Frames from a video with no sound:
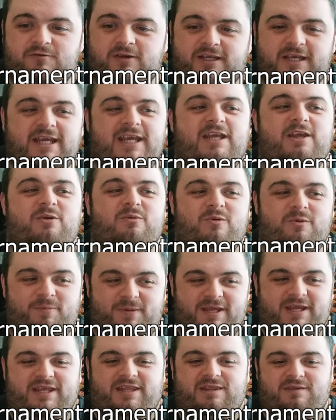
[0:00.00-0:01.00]
Ricky will
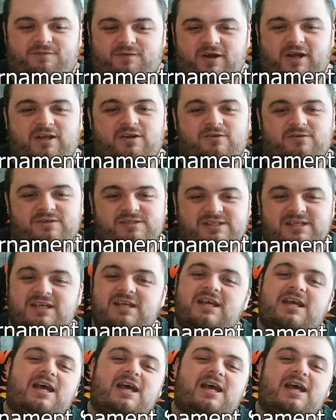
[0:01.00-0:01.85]
be in the finals.